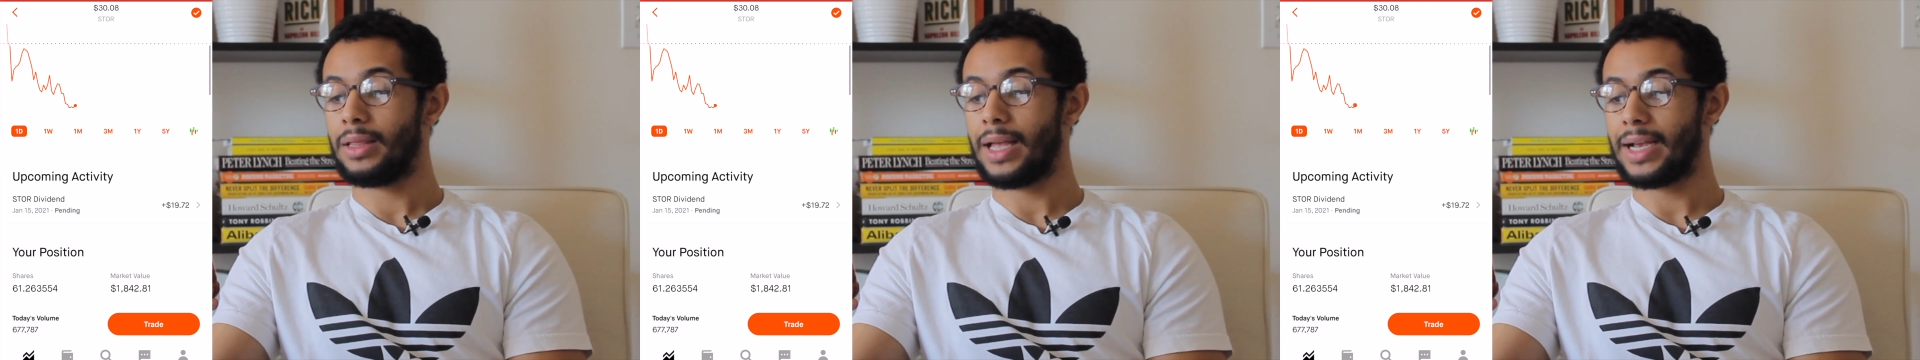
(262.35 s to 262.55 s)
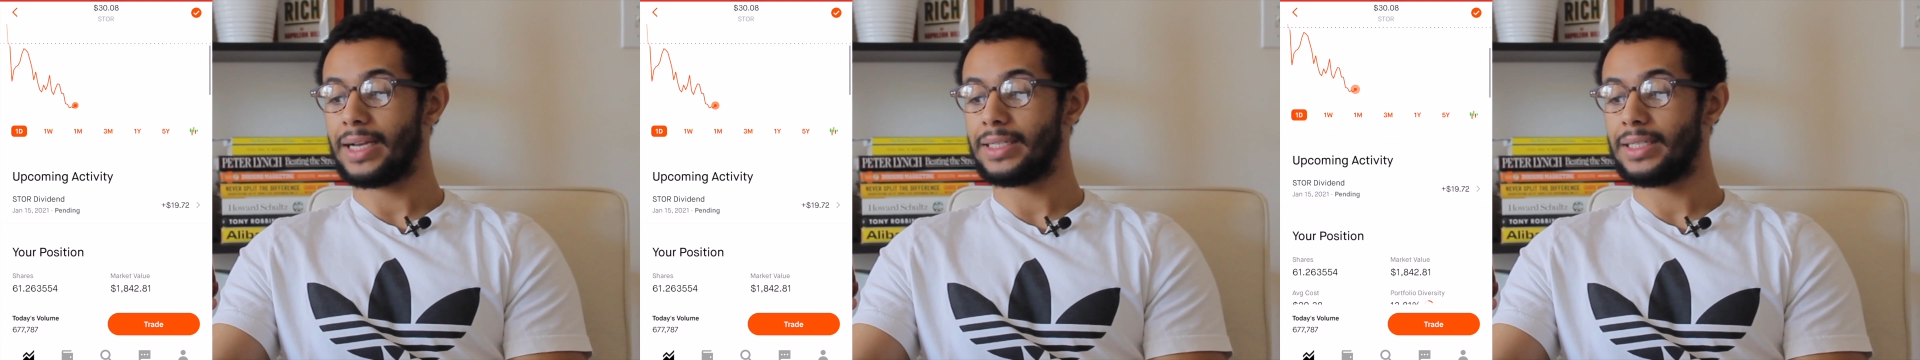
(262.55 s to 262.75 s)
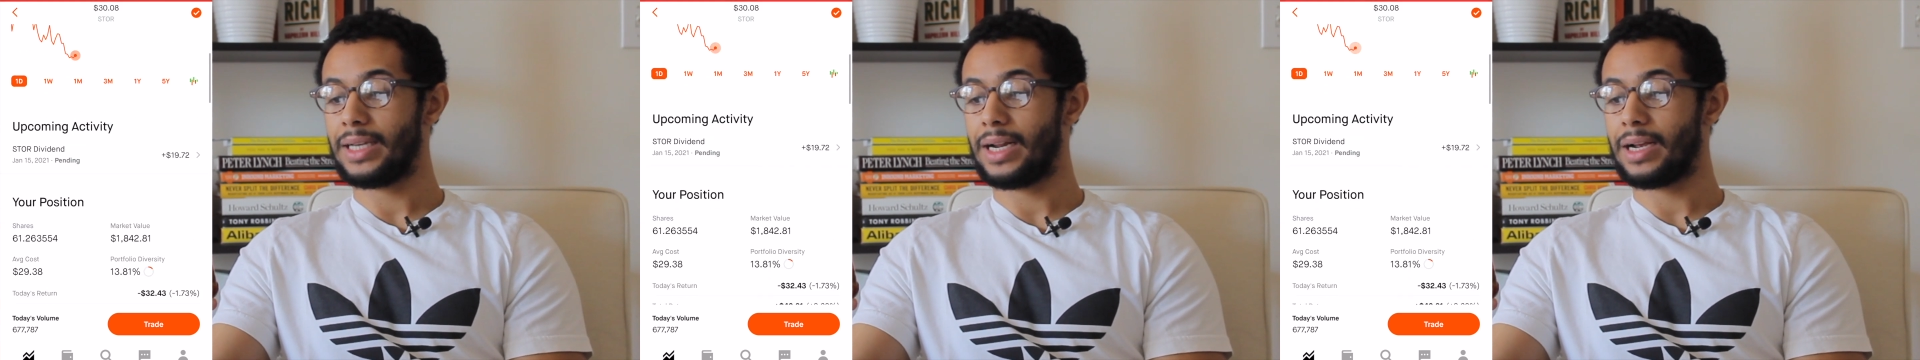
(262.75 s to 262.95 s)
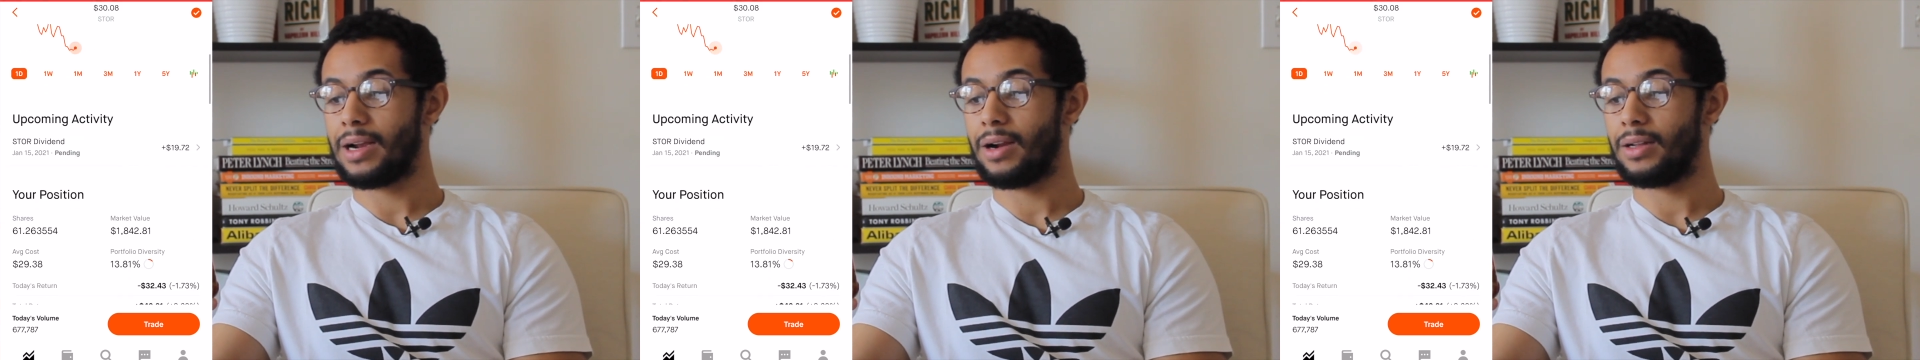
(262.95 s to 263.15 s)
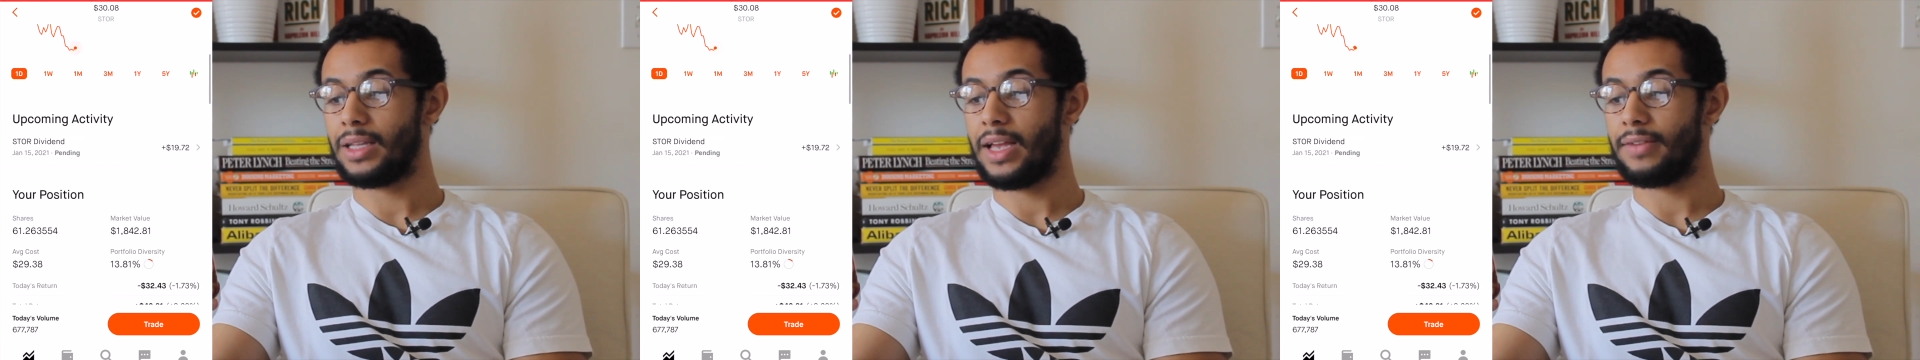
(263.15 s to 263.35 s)
Like I said, I
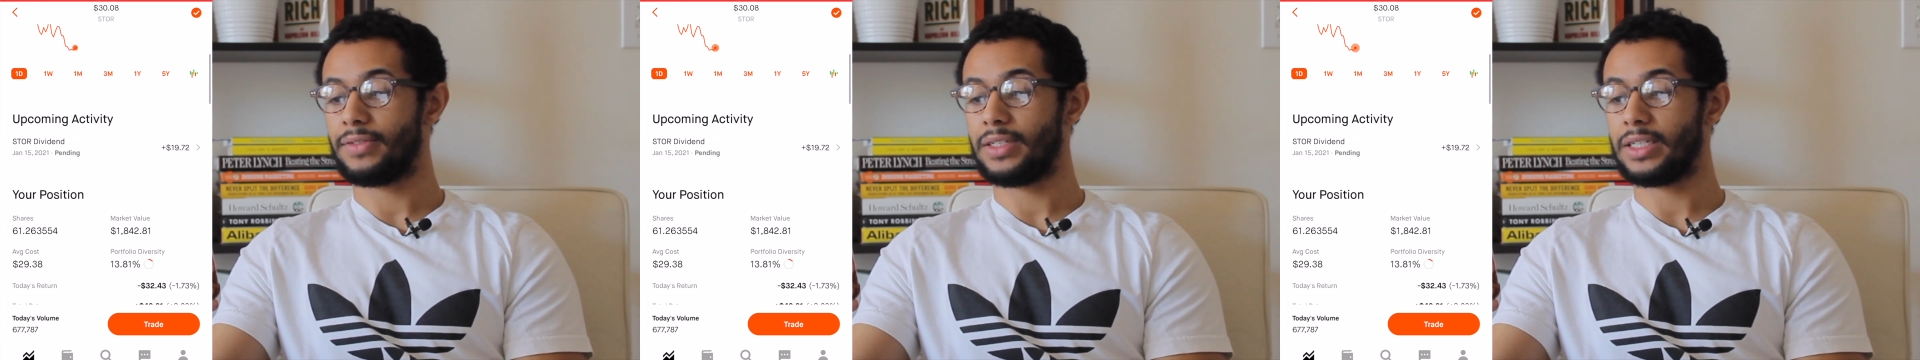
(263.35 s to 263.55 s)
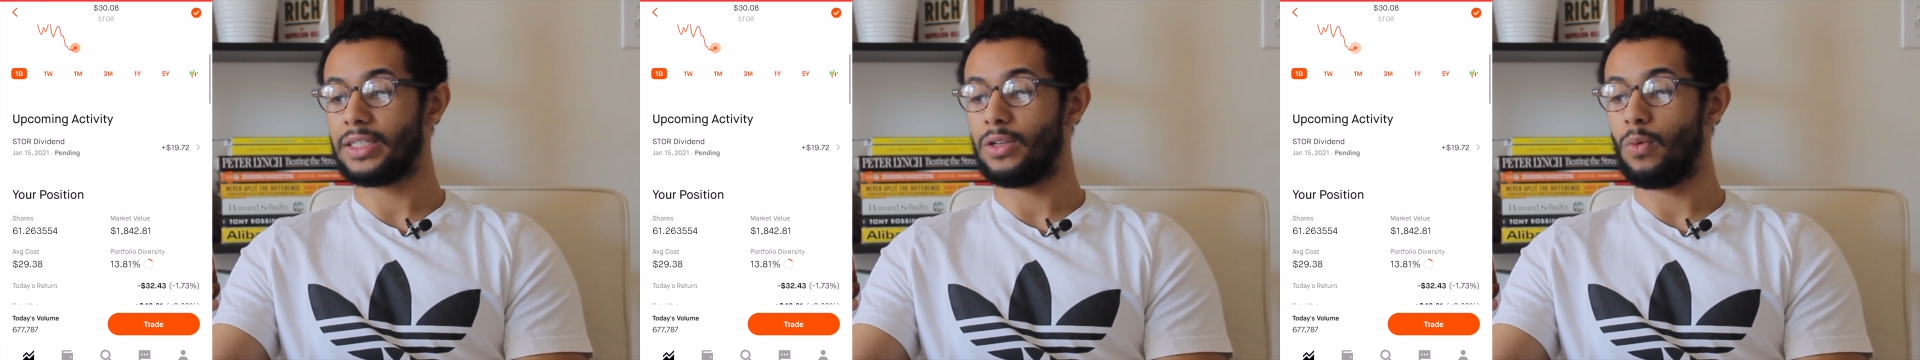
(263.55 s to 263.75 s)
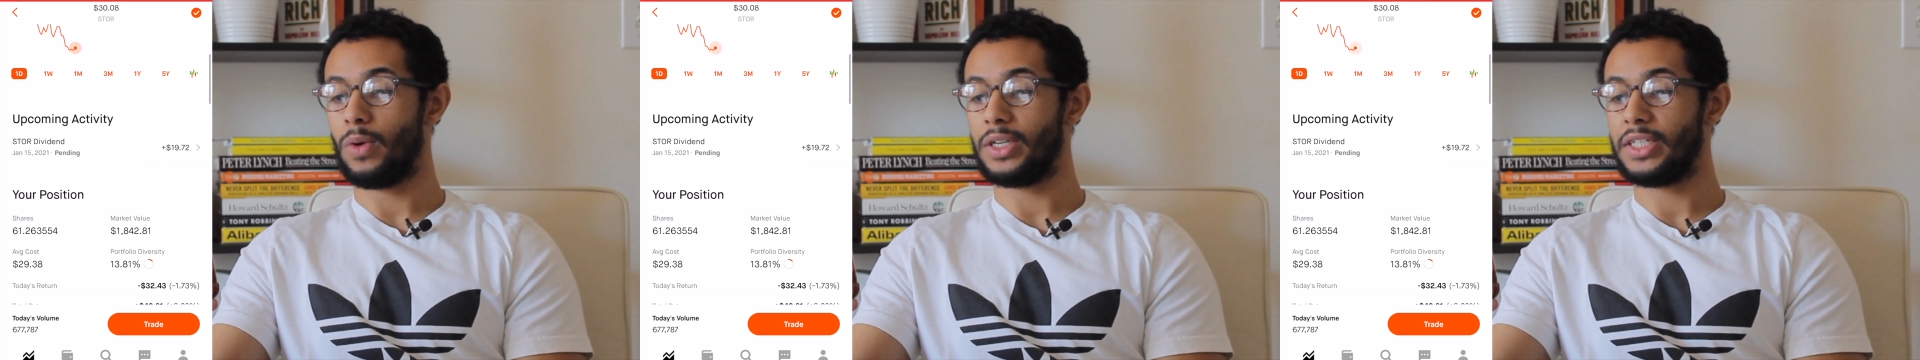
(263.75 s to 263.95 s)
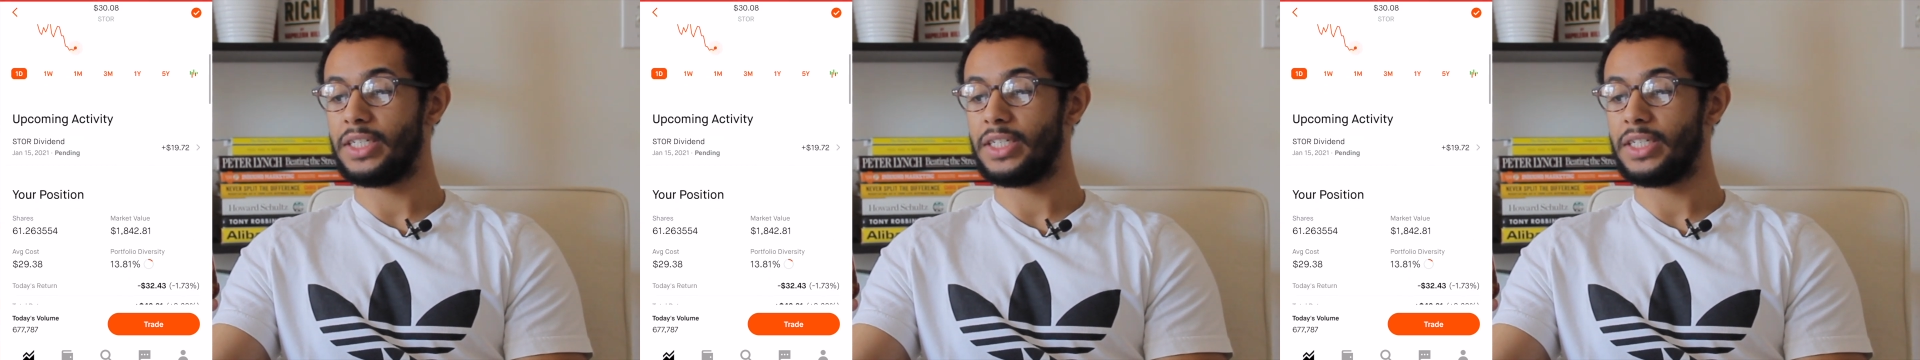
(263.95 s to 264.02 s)
currently have 61